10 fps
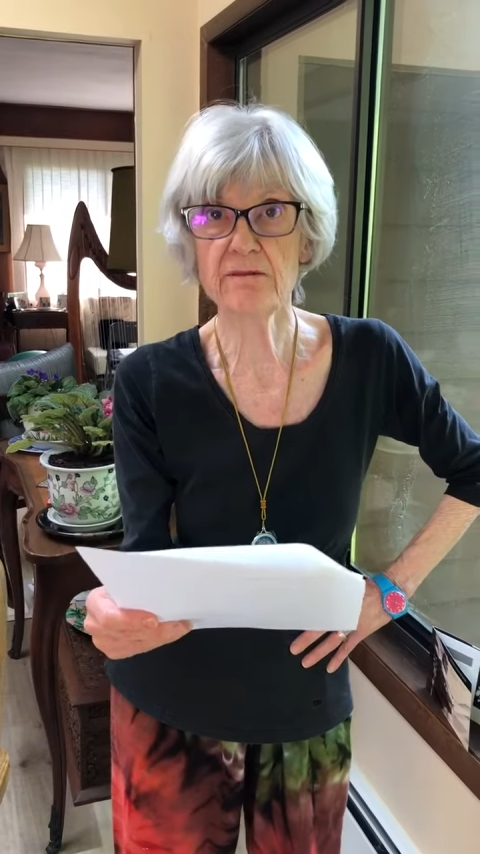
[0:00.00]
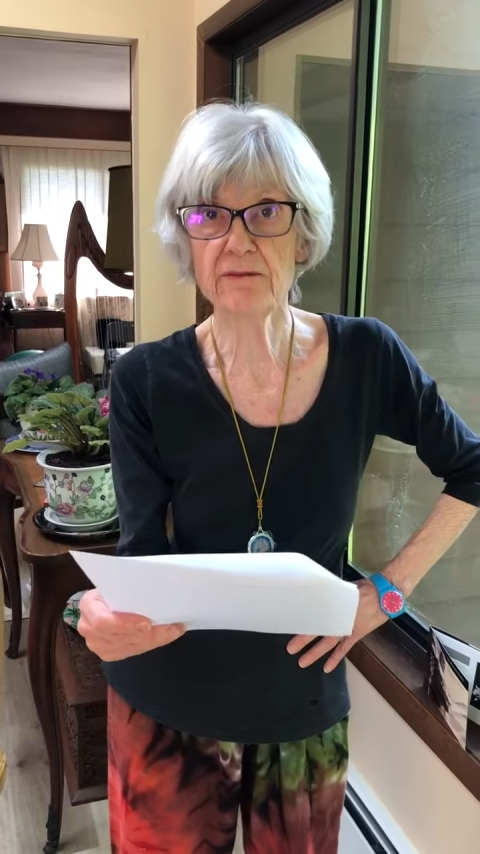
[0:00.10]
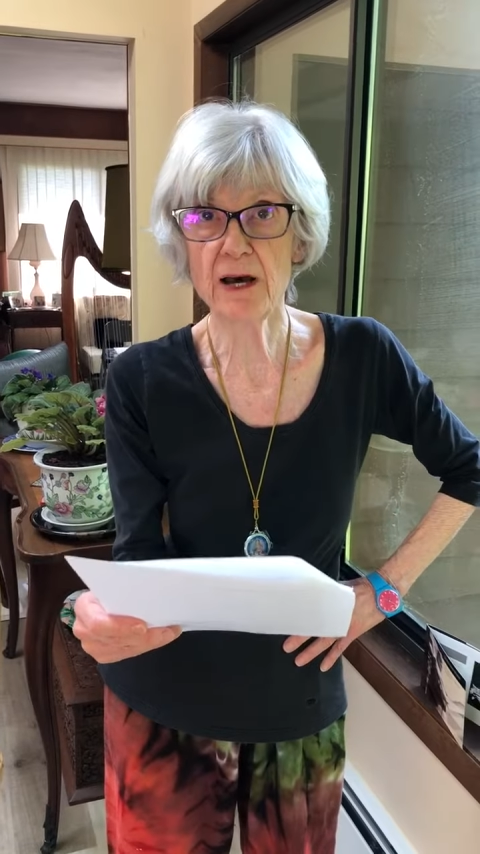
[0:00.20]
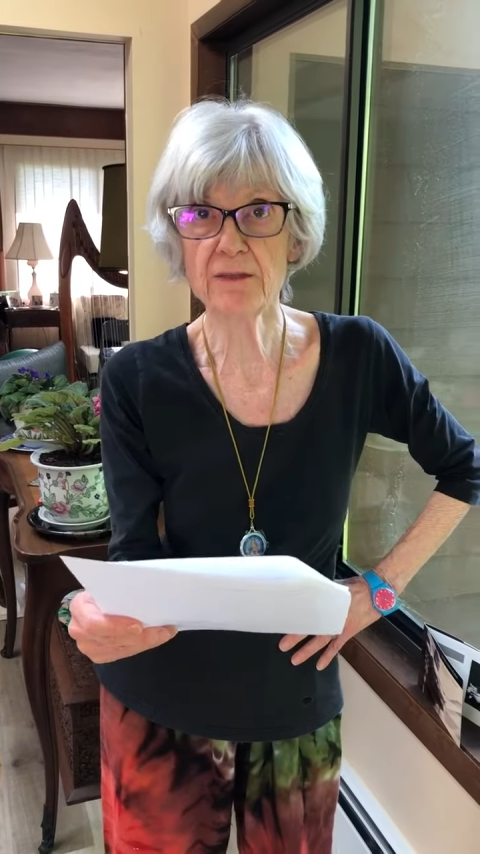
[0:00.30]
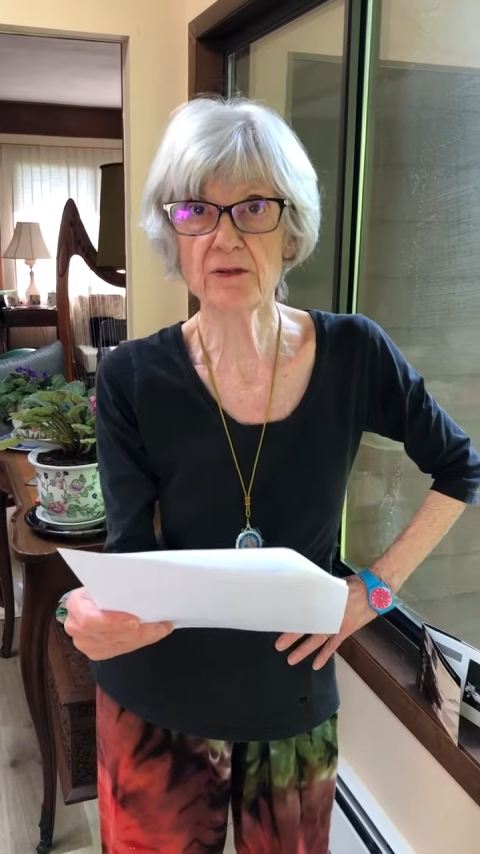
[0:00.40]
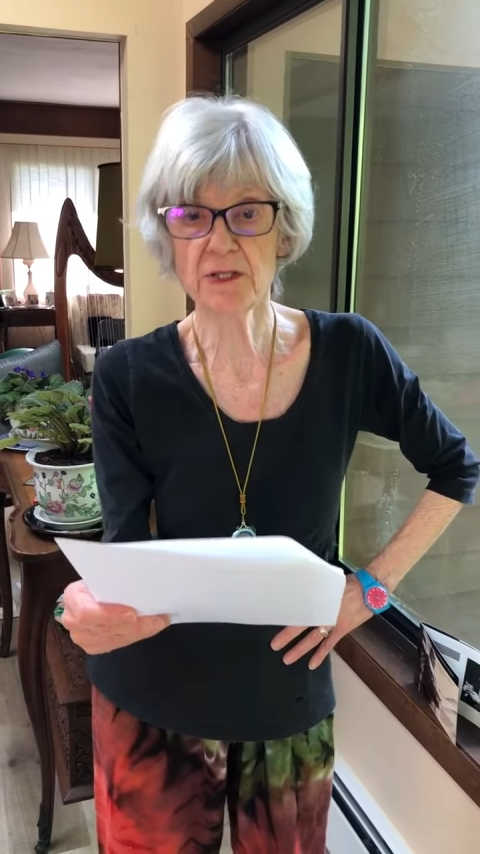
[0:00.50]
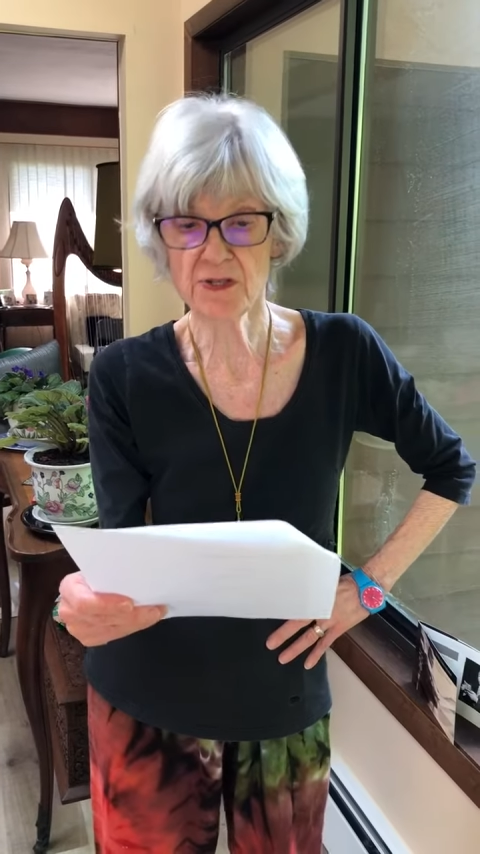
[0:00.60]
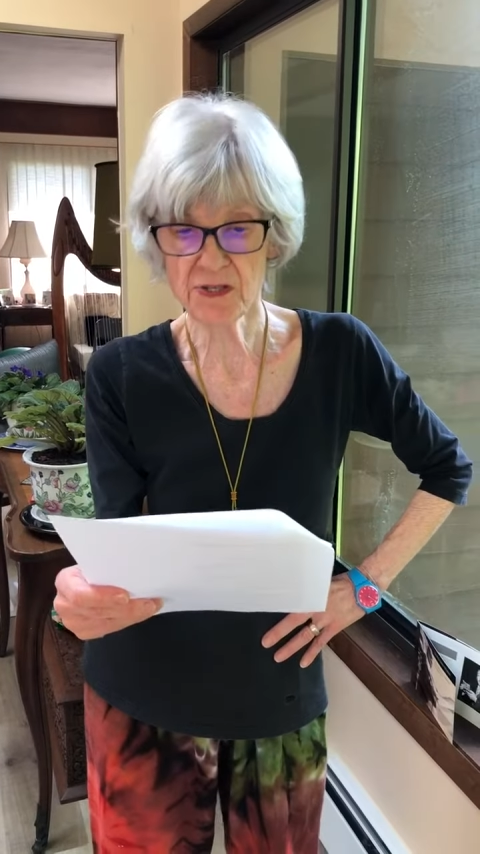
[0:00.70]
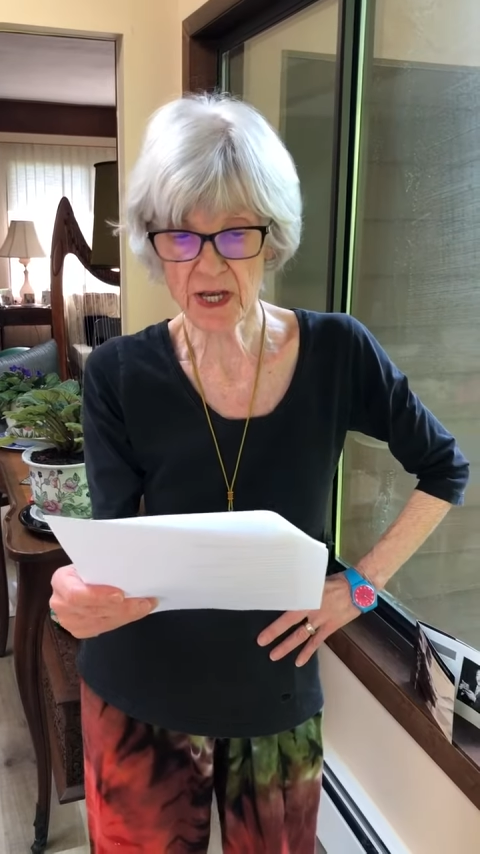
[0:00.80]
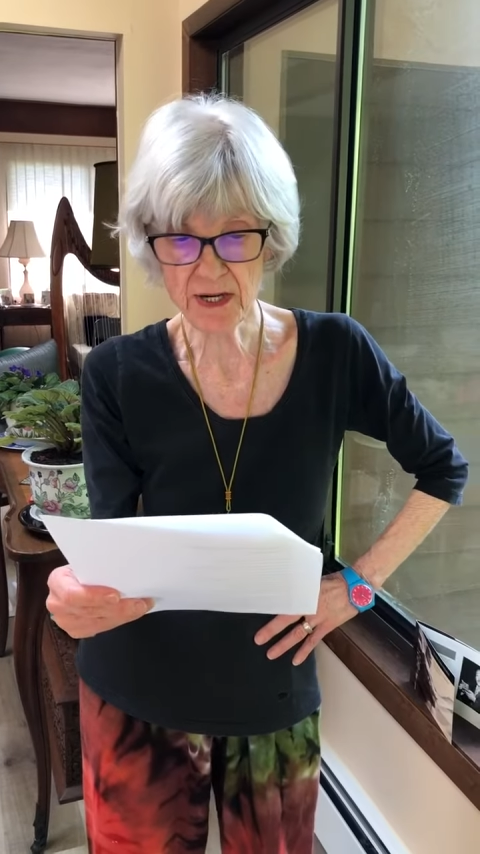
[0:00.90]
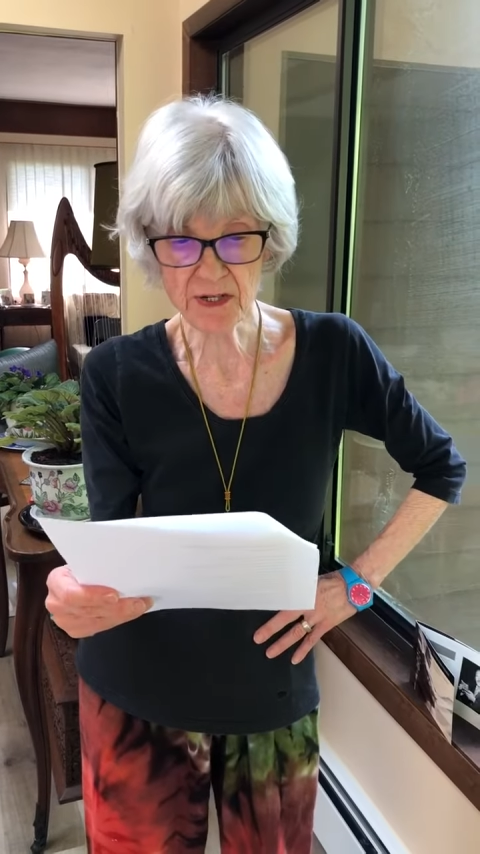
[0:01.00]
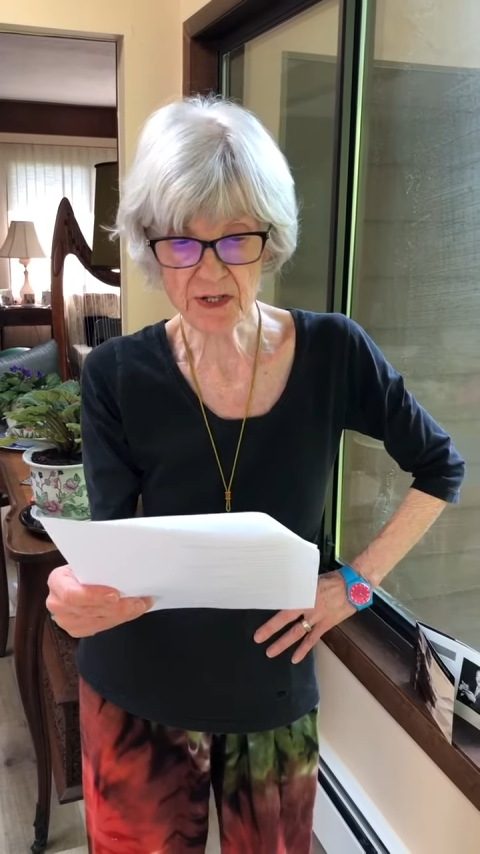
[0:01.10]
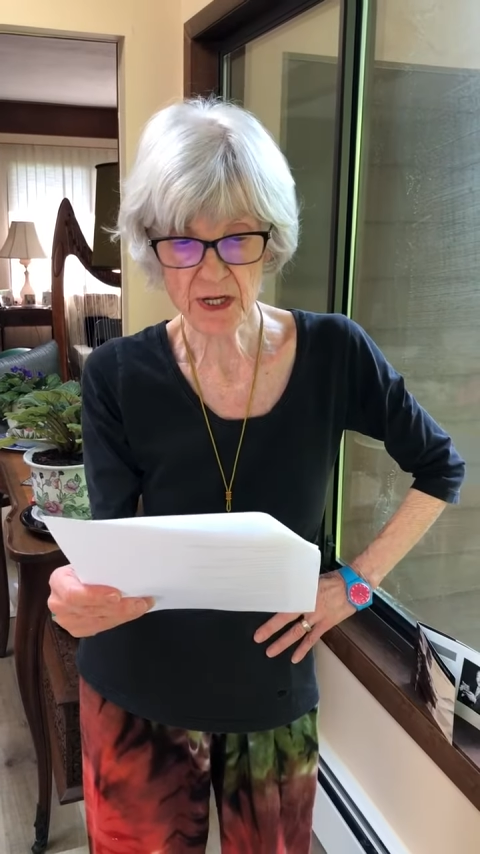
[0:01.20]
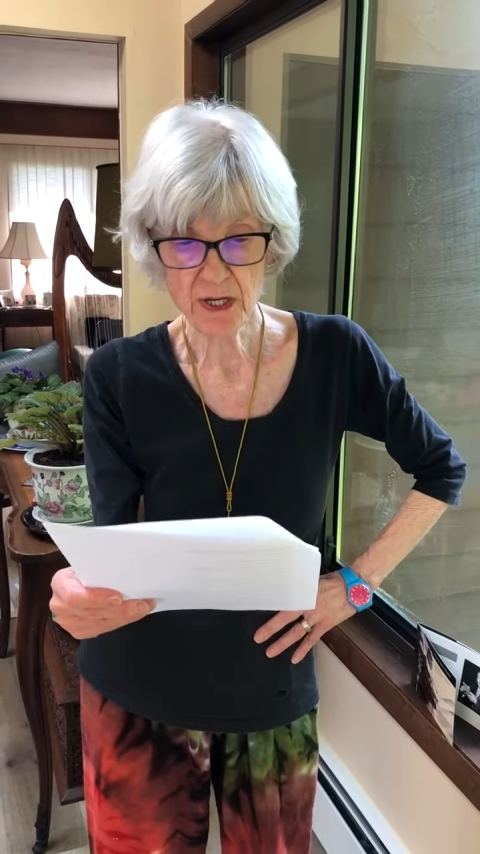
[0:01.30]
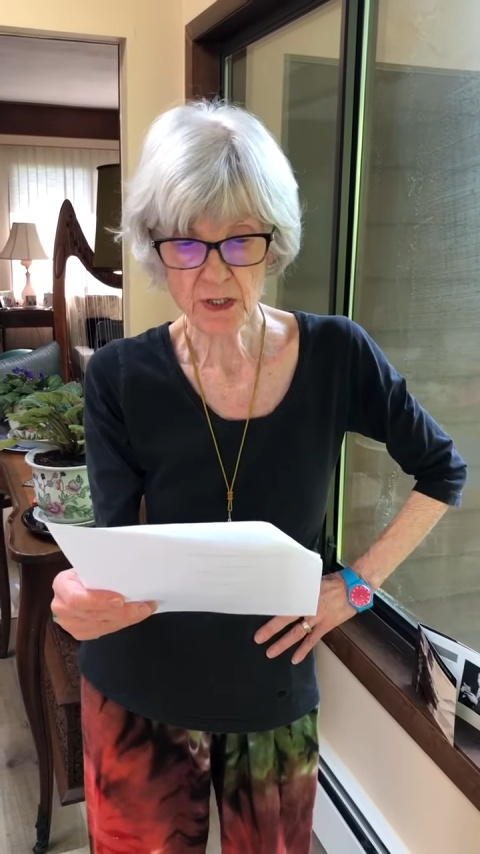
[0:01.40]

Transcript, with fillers: fatherless sons.